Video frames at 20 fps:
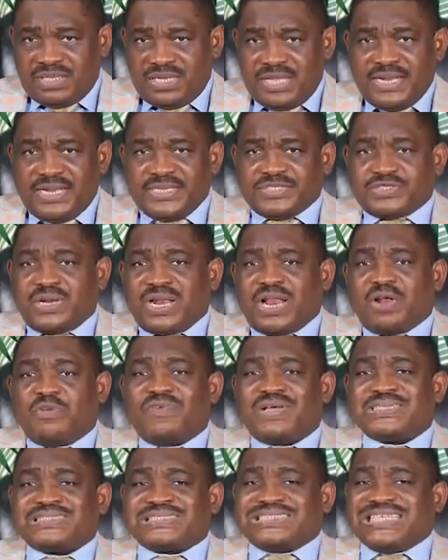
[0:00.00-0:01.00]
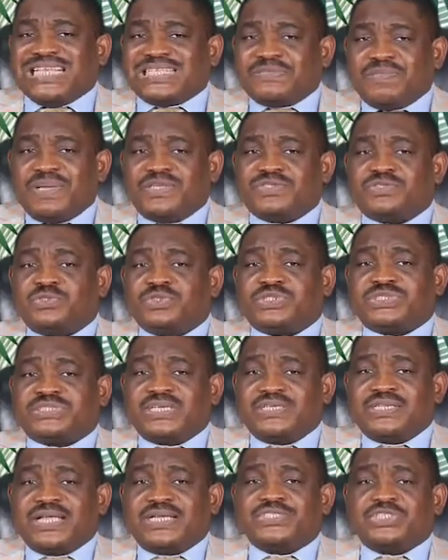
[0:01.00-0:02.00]
It is not an overstatement to
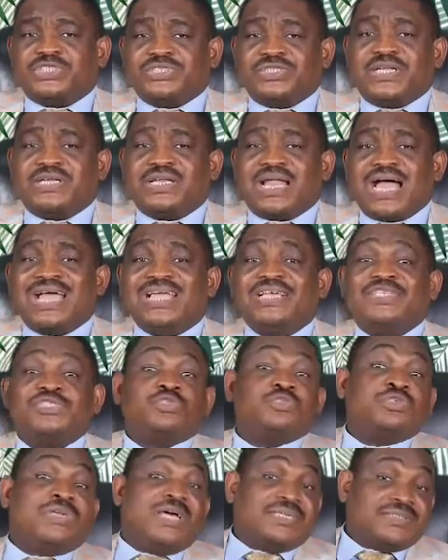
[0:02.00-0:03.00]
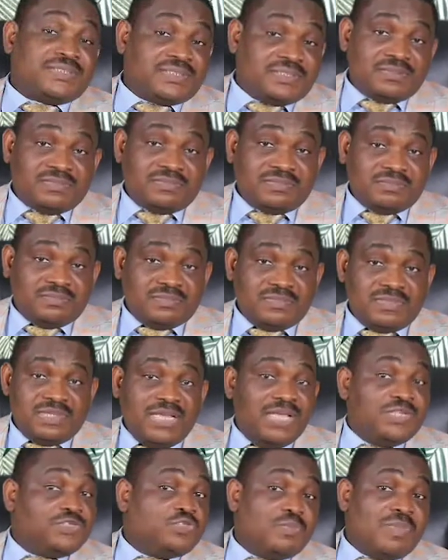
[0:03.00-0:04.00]
say that children are intruders
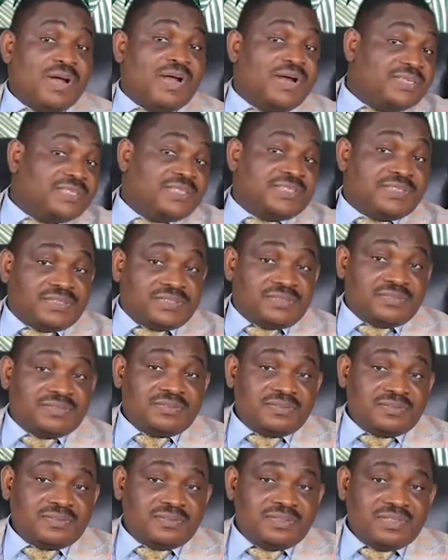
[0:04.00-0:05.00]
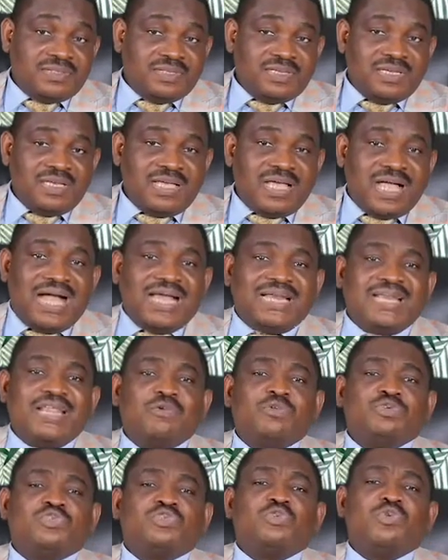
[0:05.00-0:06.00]
into marriages, and they
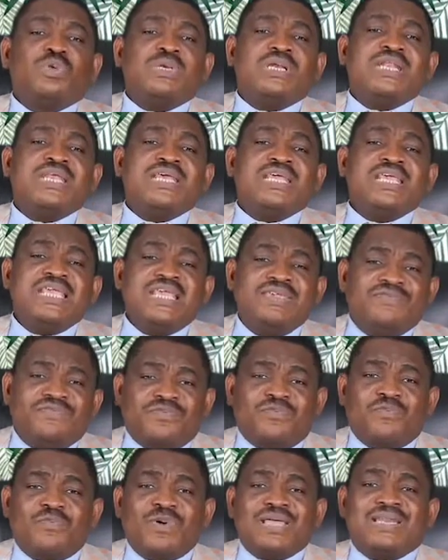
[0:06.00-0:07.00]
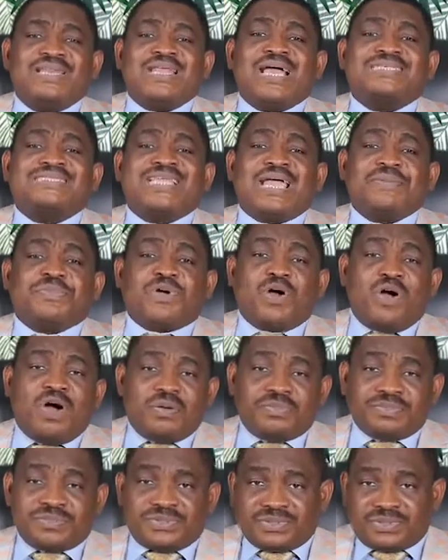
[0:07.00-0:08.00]
will soon leave when their time
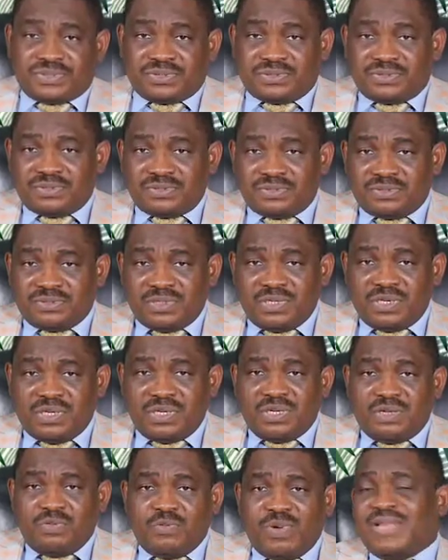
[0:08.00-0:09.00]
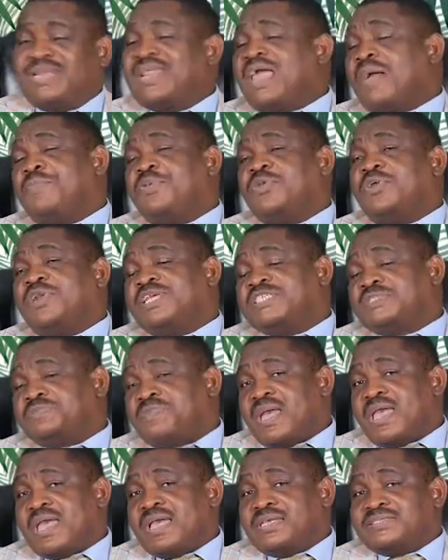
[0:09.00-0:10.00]
comes, when their period
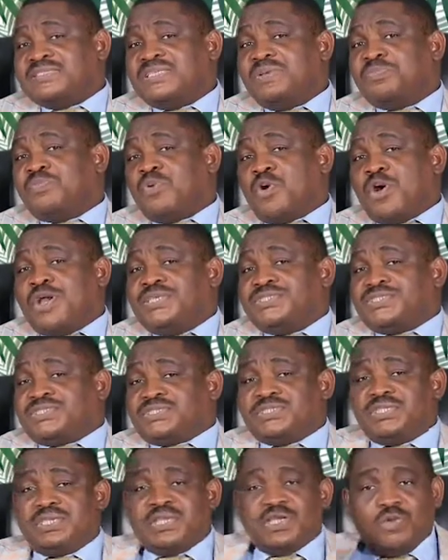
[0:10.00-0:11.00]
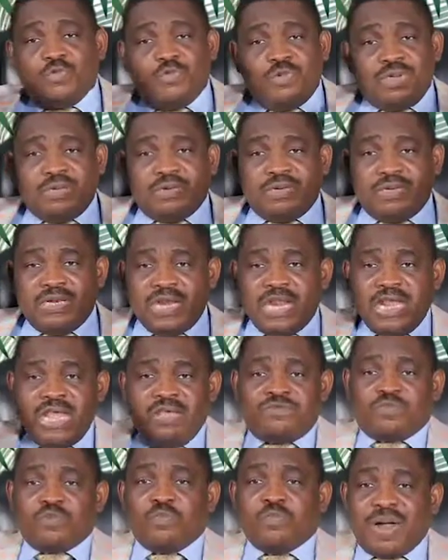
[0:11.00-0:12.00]
expires. The boys will
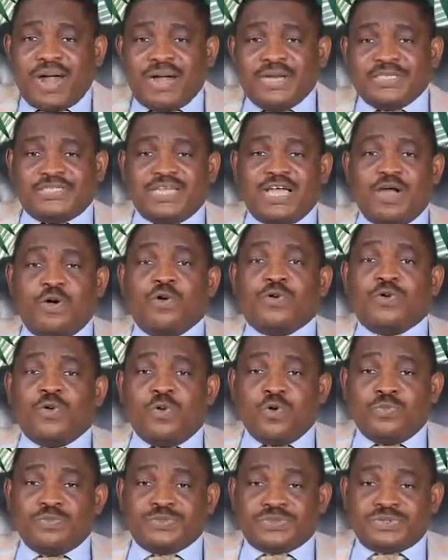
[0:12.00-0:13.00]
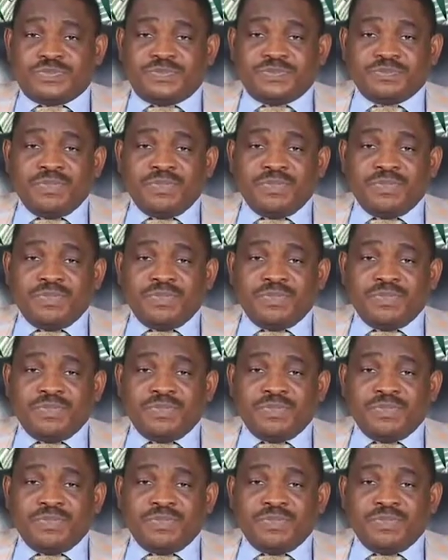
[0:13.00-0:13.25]
leave to marry their own homes,